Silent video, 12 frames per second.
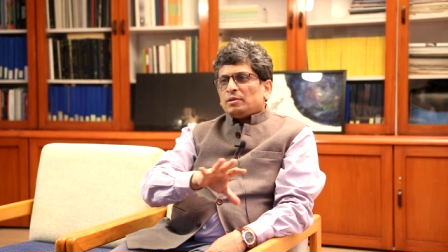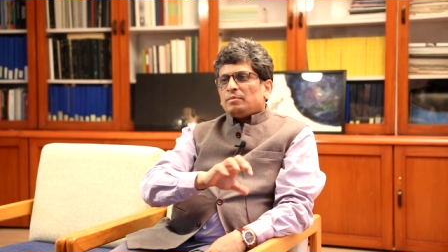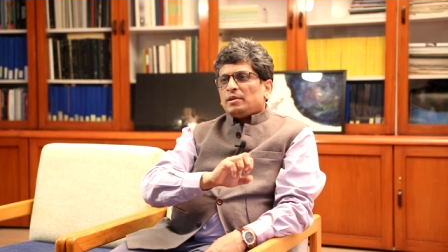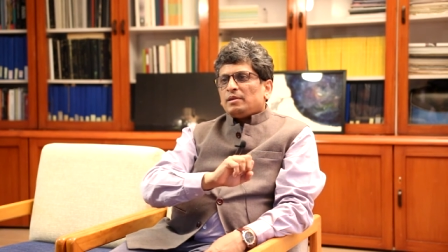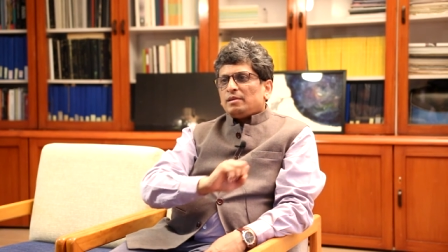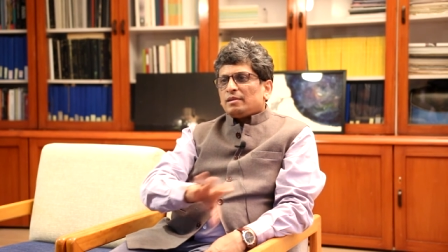will
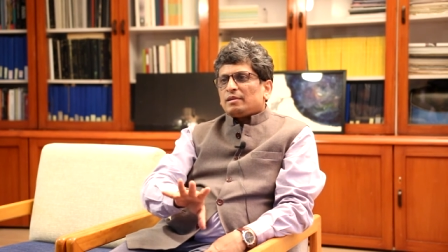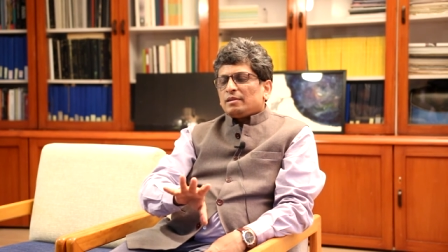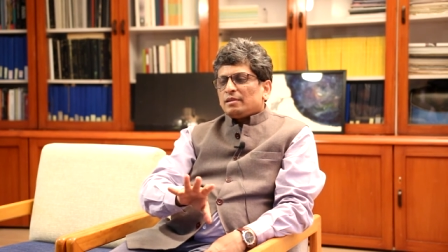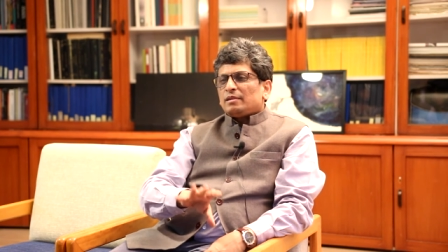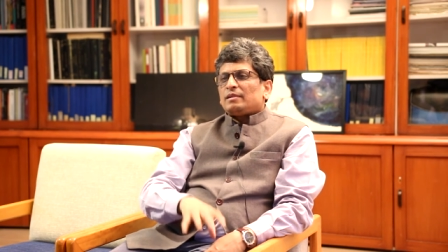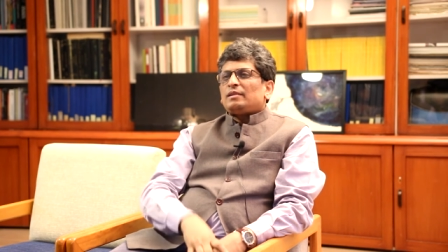be here.
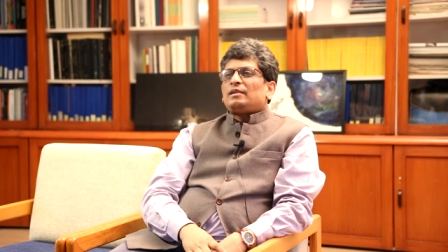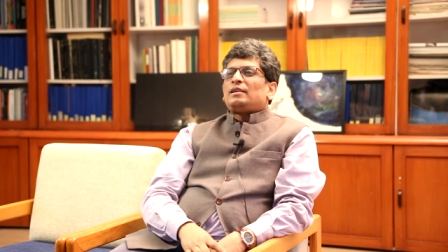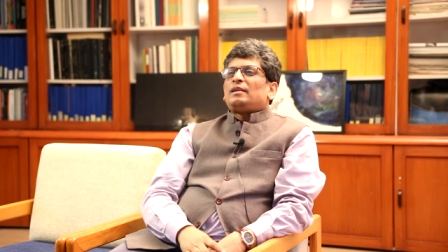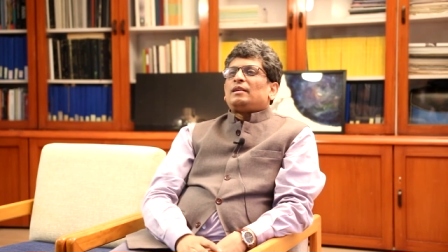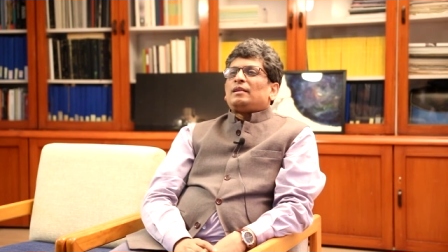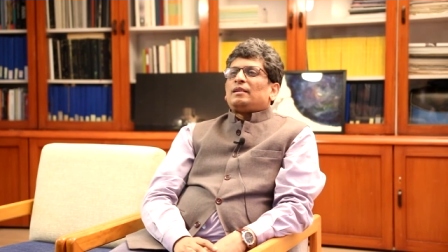
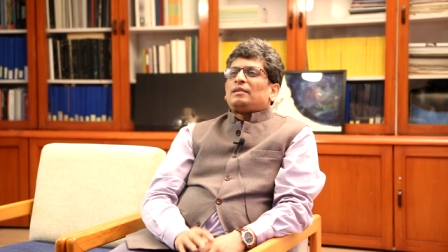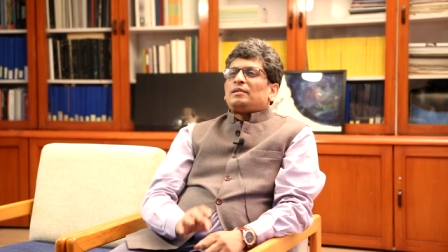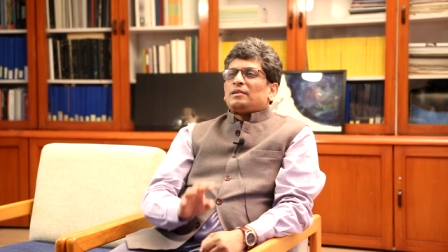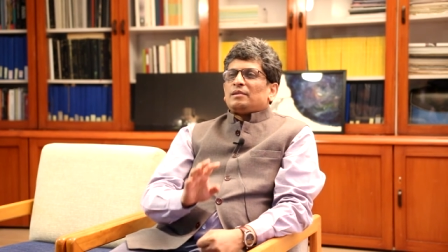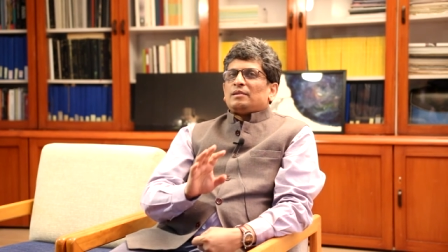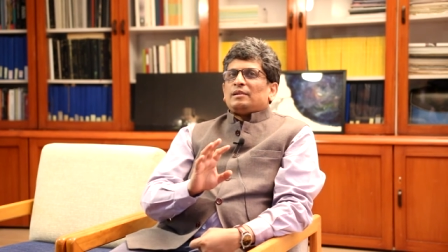
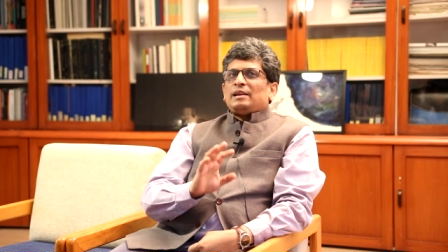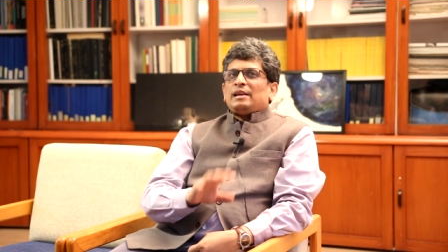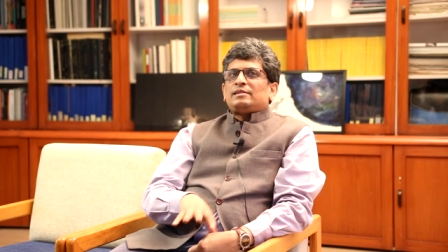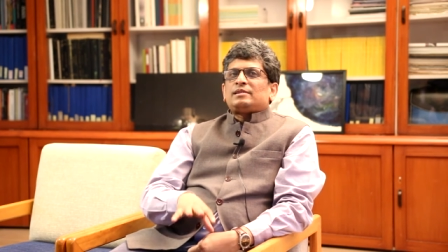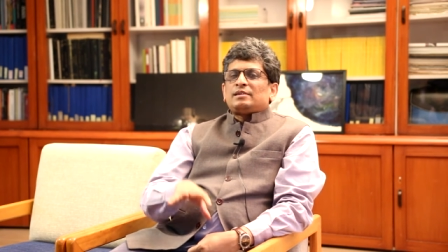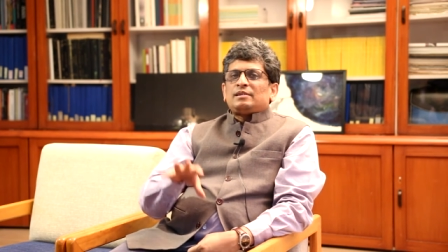The
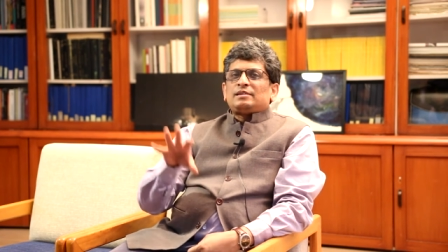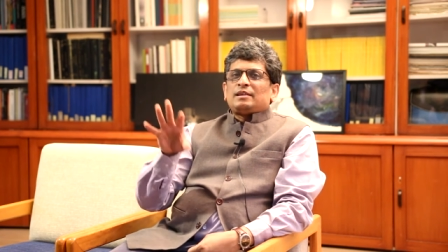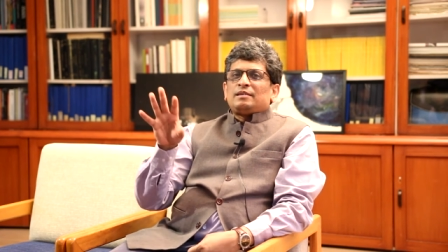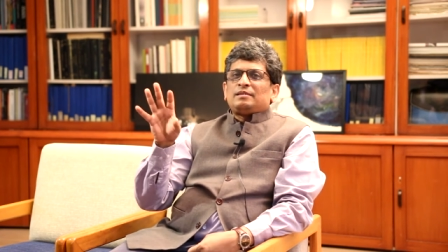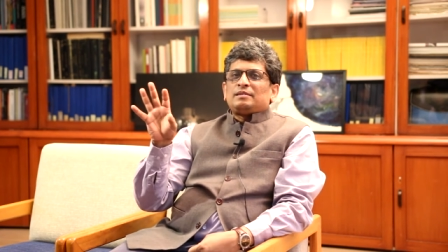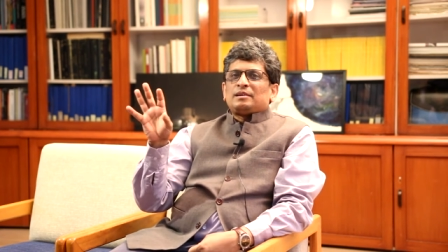lasers
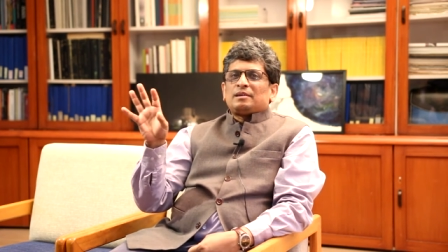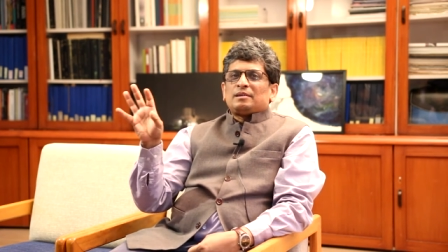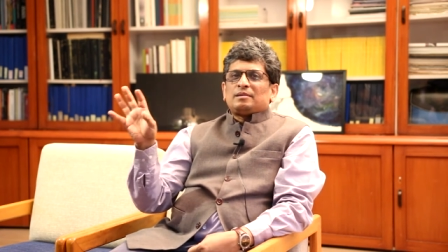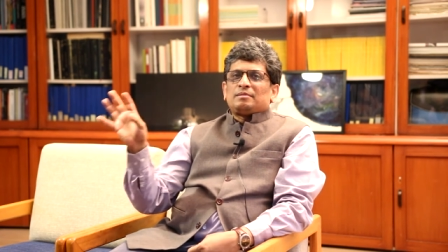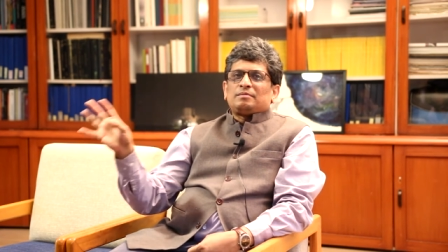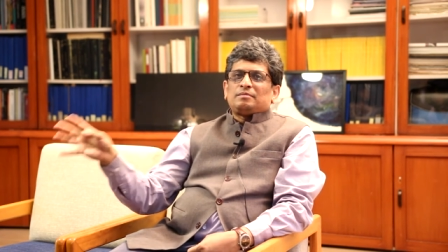and
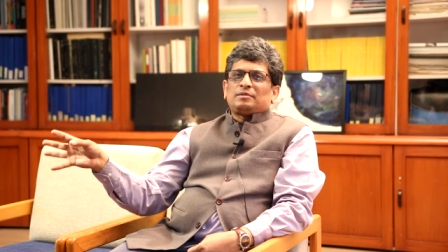uh,